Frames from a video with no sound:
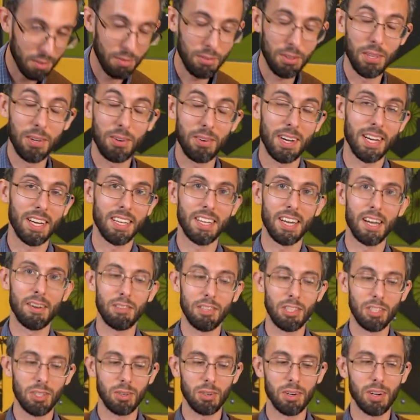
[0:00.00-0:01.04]
you for the
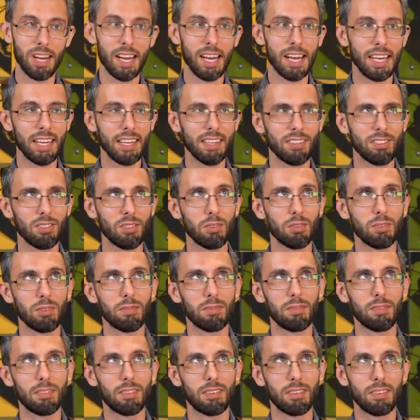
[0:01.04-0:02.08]
Cryolophosauri. So,
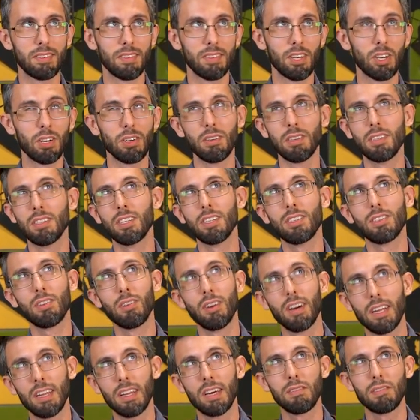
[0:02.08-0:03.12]
no, it's just
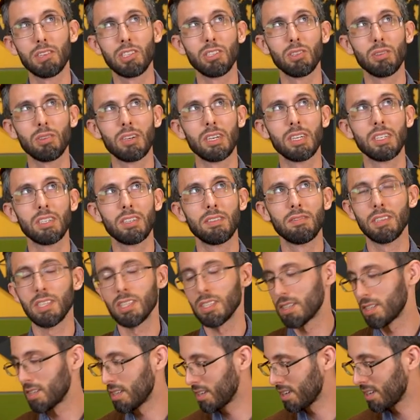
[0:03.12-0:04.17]
Cryolophosaurus if
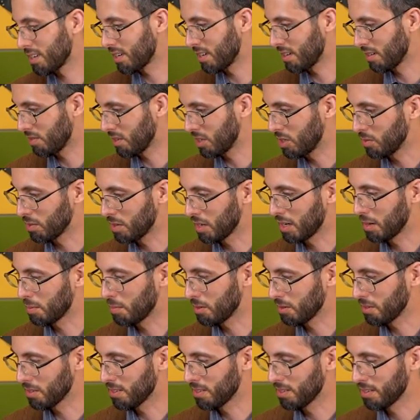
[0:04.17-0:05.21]
it's individual
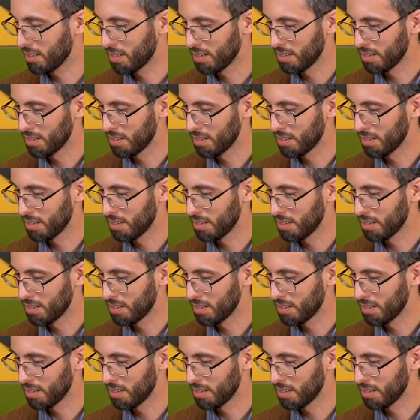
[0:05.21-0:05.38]
animals.